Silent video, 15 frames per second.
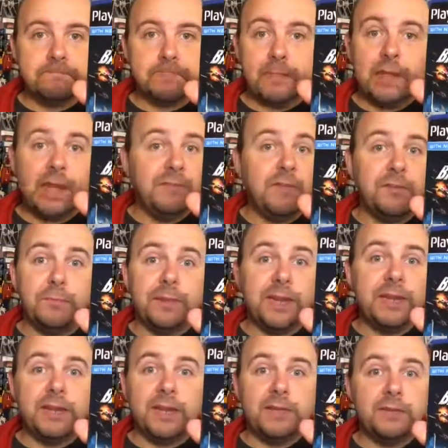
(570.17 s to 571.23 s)
Now, I've never
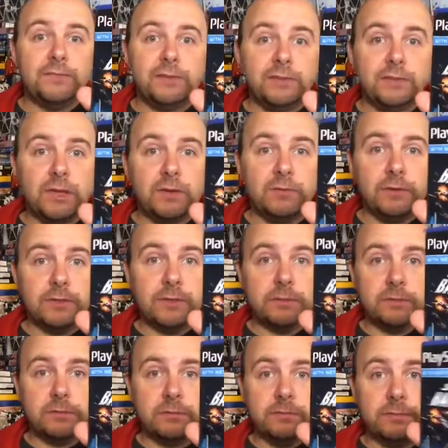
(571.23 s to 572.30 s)
played any of the Star Wars
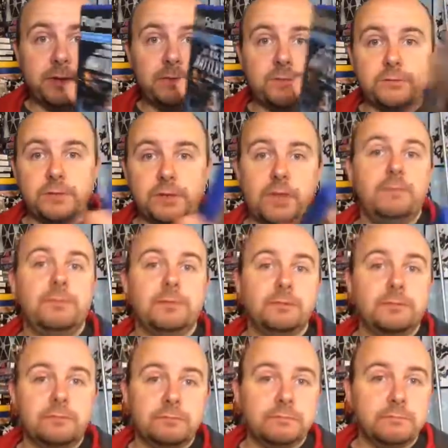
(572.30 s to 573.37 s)
Battlefront games.
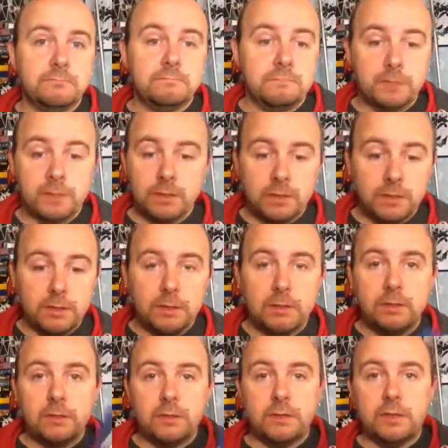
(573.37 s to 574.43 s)

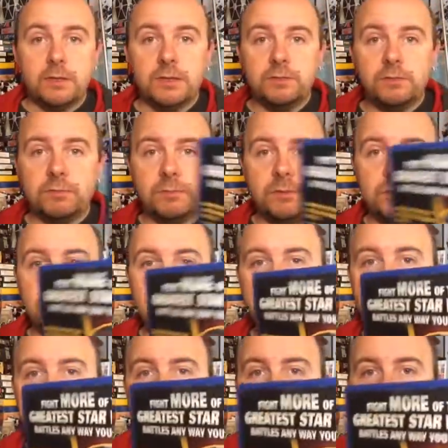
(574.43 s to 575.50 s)
And this one
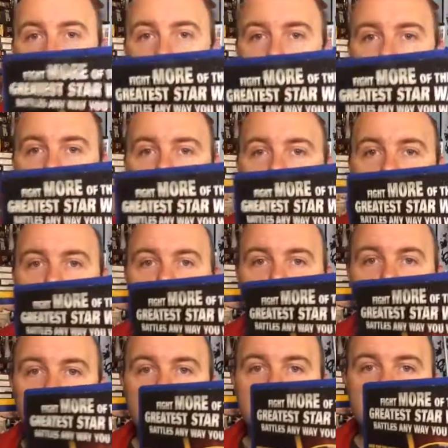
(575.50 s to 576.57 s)
was... Try and
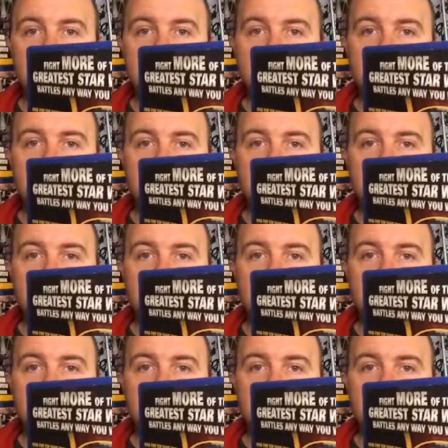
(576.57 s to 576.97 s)
get the money